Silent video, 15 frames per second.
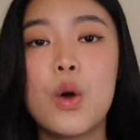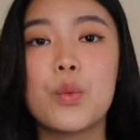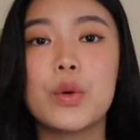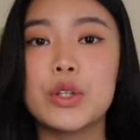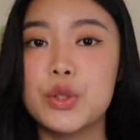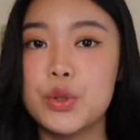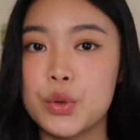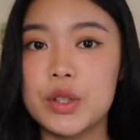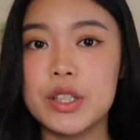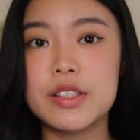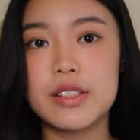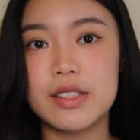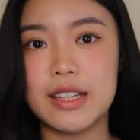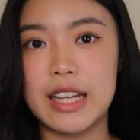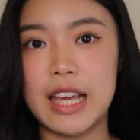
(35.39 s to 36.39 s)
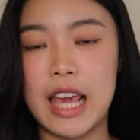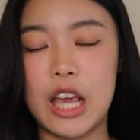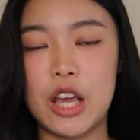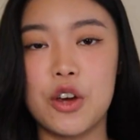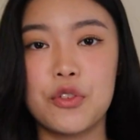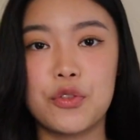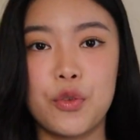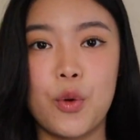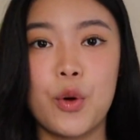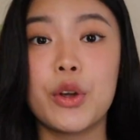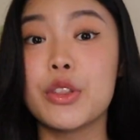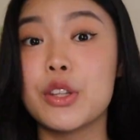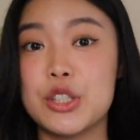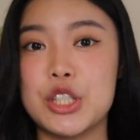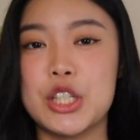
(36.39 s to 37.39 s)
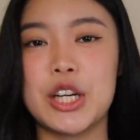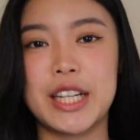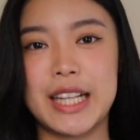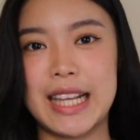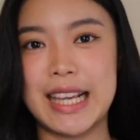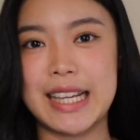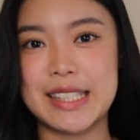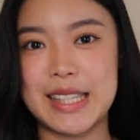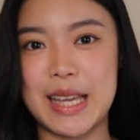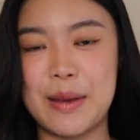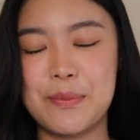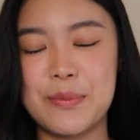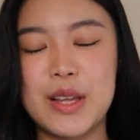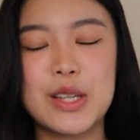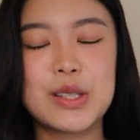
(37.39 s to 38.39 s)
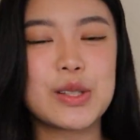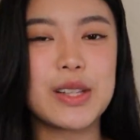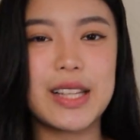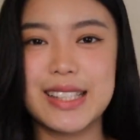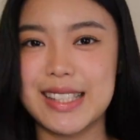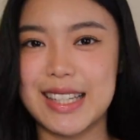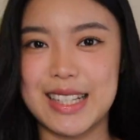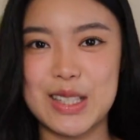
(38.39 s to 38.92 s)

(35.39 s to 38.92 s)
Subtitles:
when you're studying for the GRE exam. So let's get